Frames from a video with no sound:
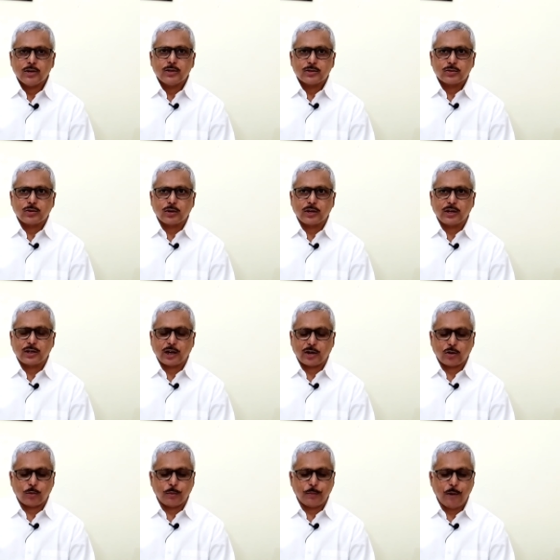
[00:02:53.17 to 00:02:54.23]
So he
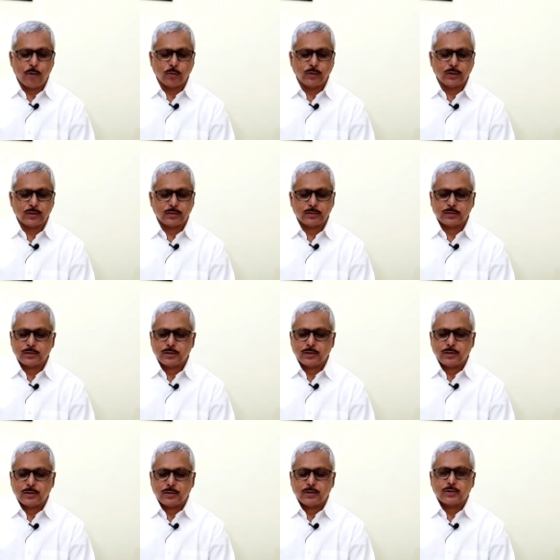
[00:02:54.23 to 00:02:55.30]
cannot be found.
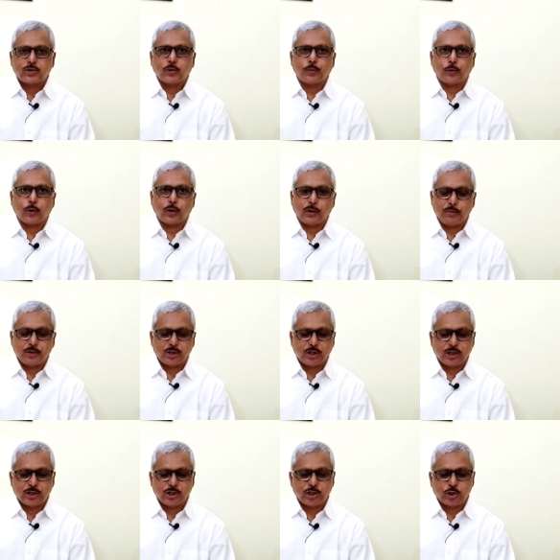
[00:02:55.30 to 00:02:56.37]
So proclamation
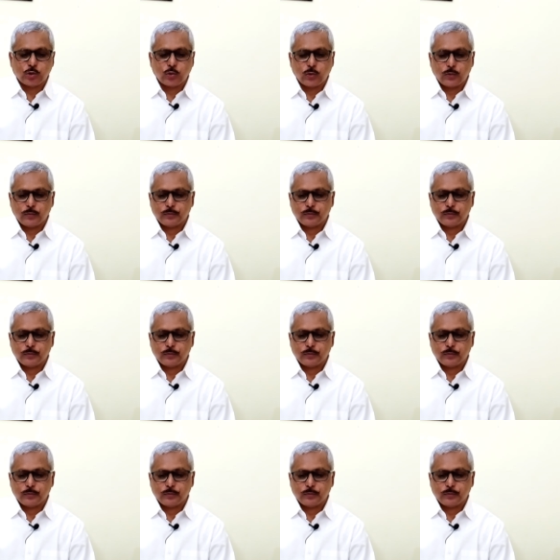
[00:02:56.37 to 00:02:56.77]
is issued.